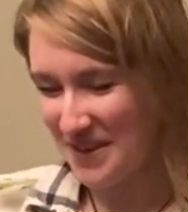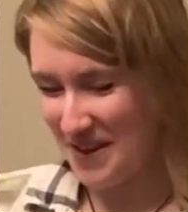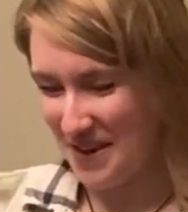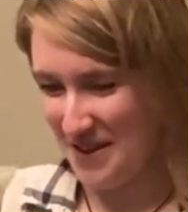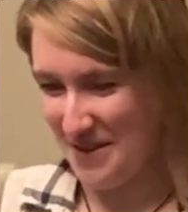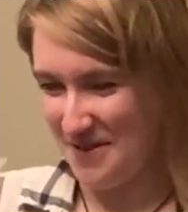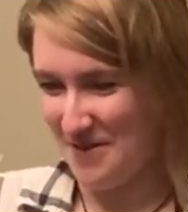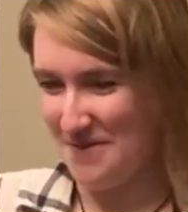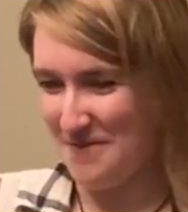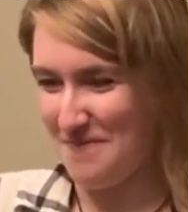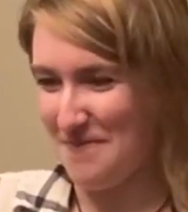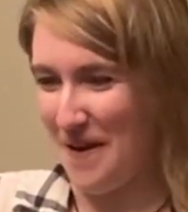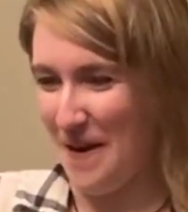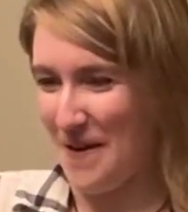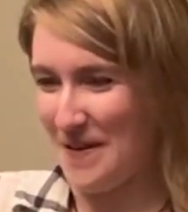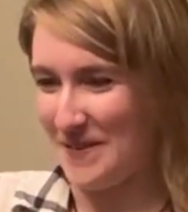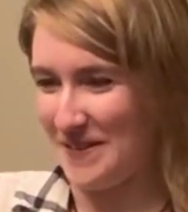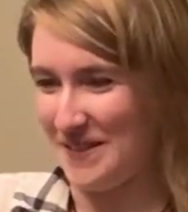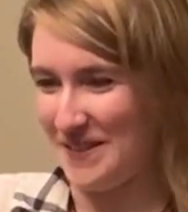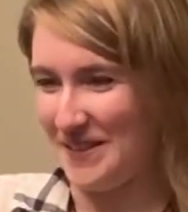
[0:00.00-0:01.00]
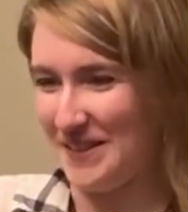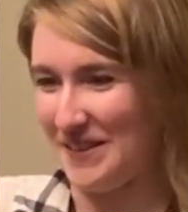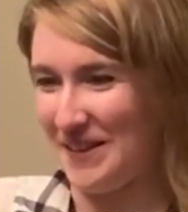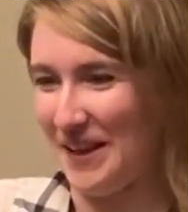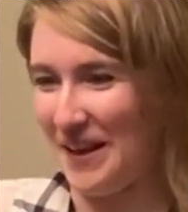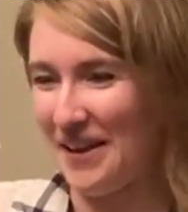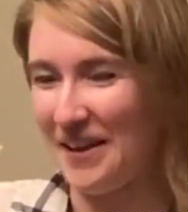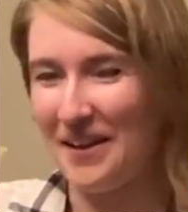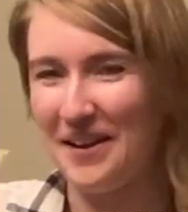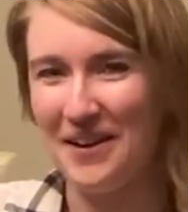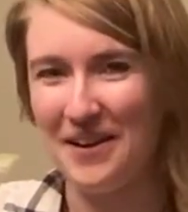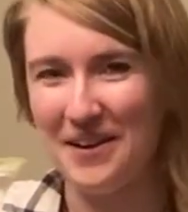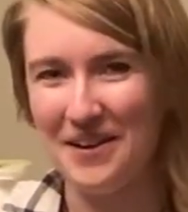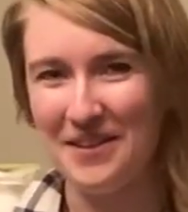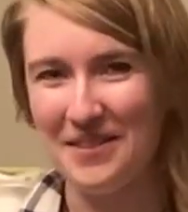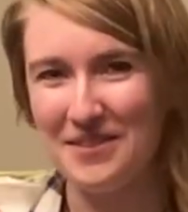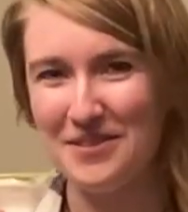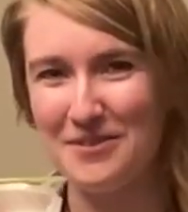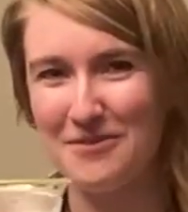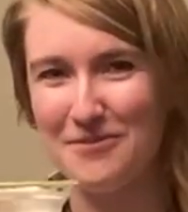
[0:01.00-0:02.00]
in comparison to like
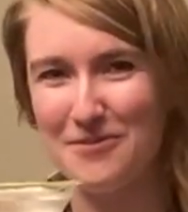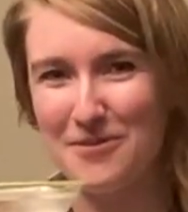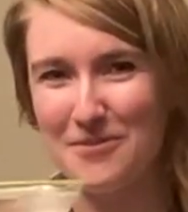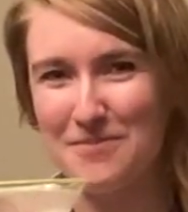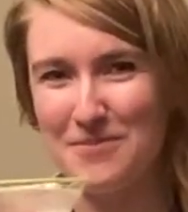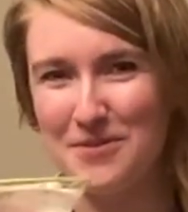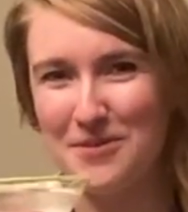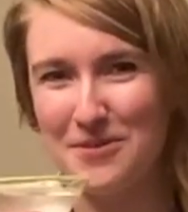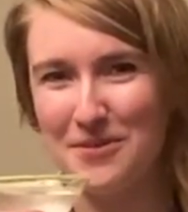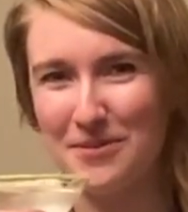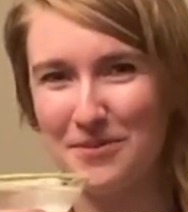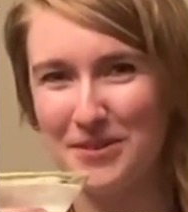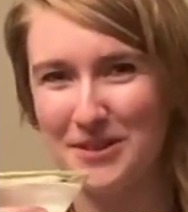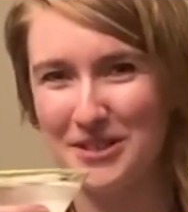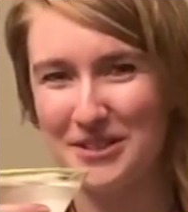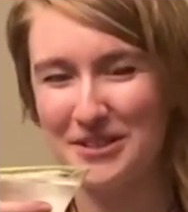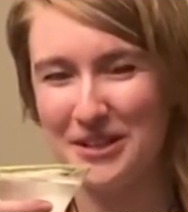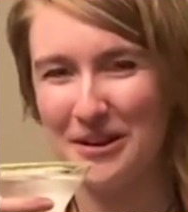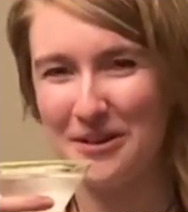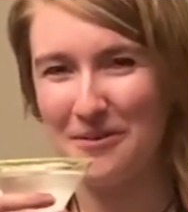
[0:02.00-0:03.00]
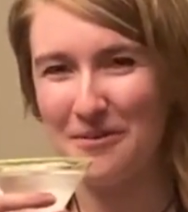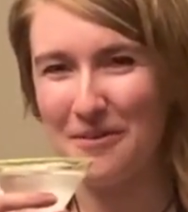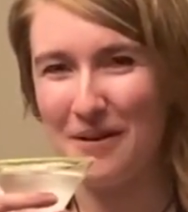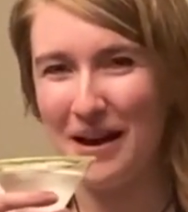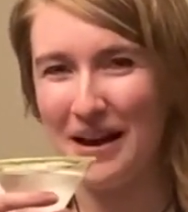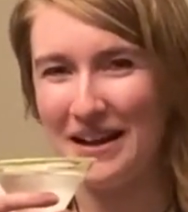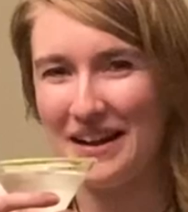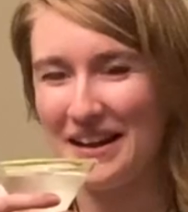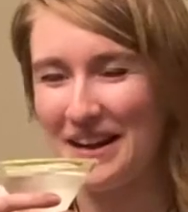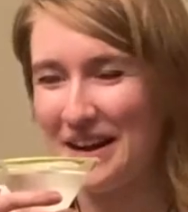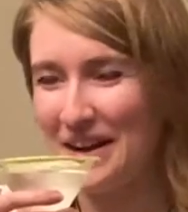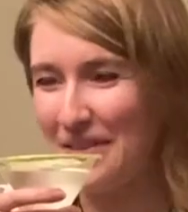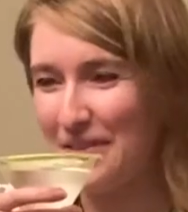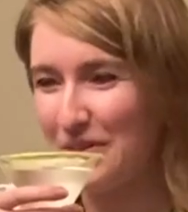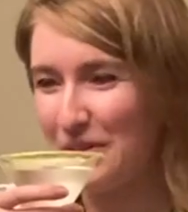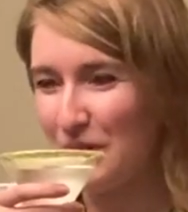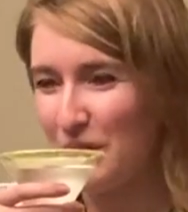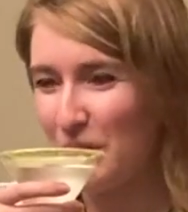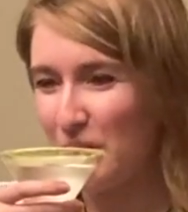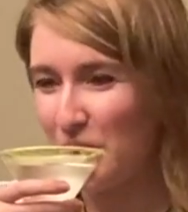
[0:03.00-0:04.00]
the vermouth, which is kind of winey, and
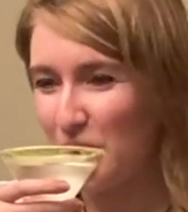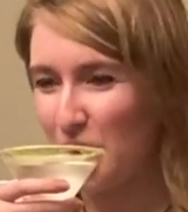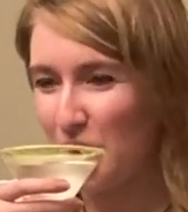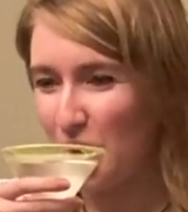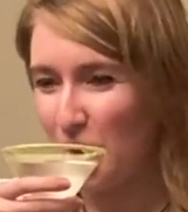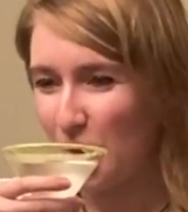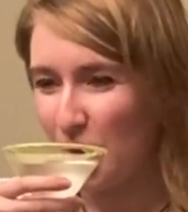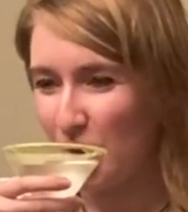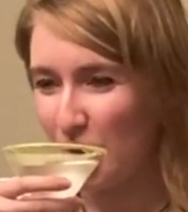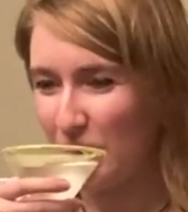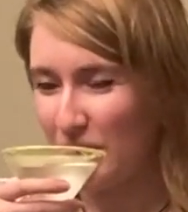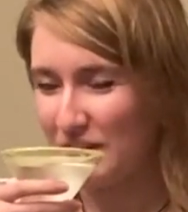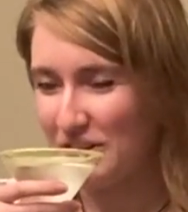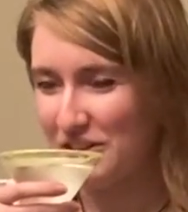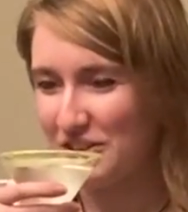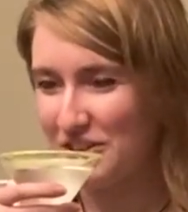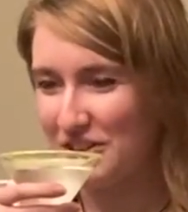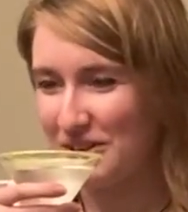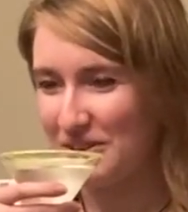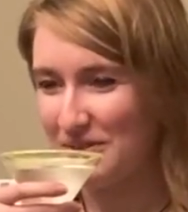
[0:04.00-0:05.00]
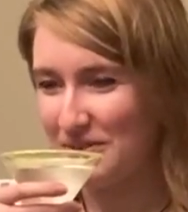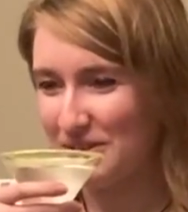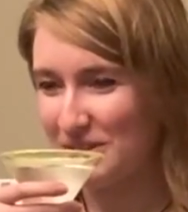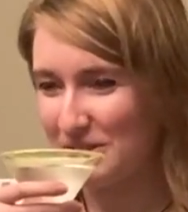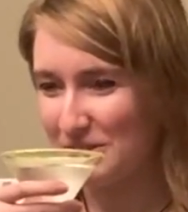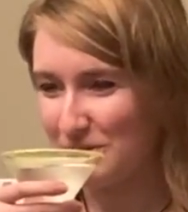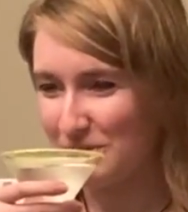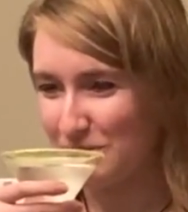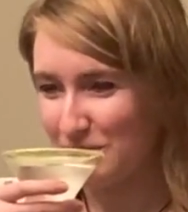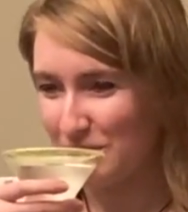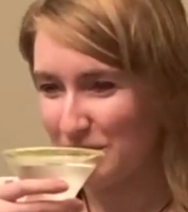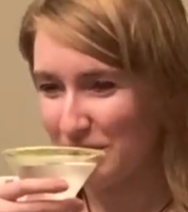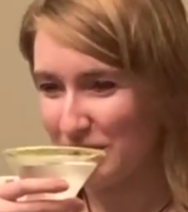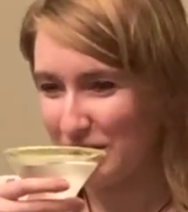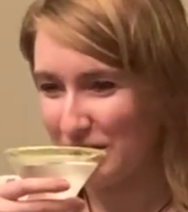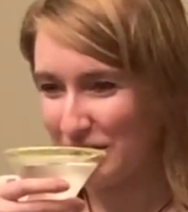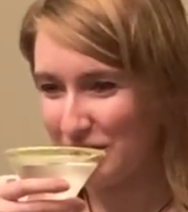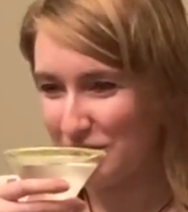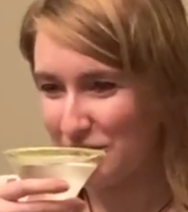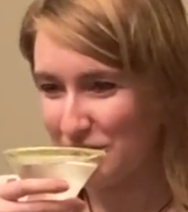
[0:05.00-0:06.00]
the gin, which is really
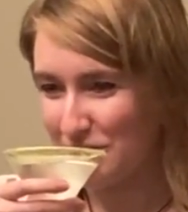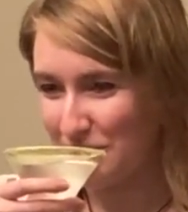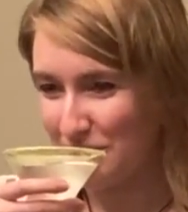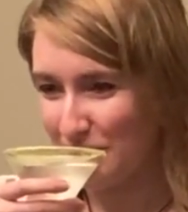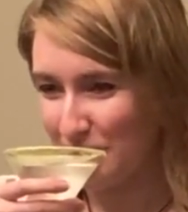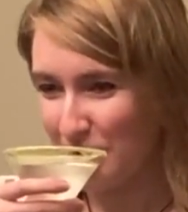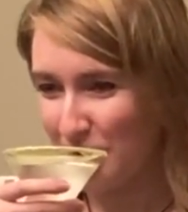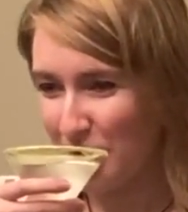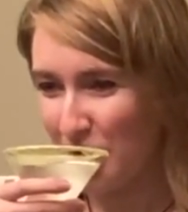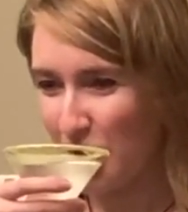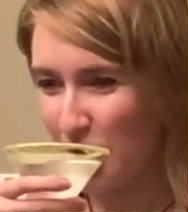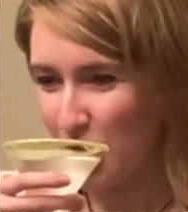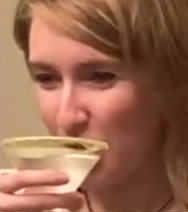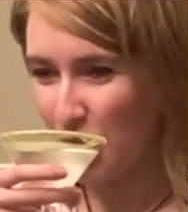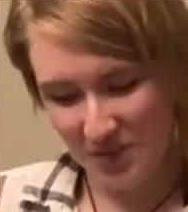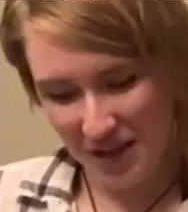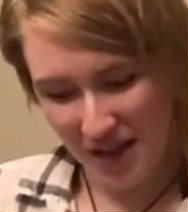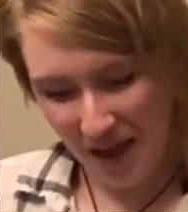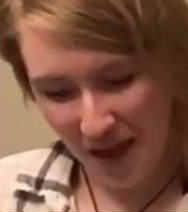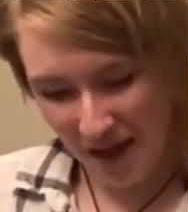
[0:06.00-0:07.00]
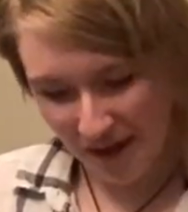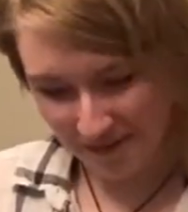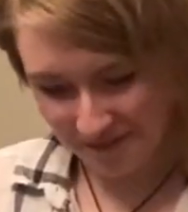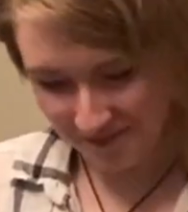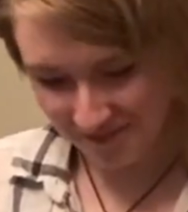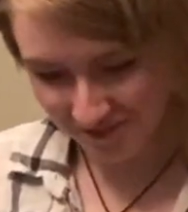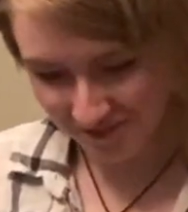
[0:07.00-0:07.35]
like juniper-y. Yeah,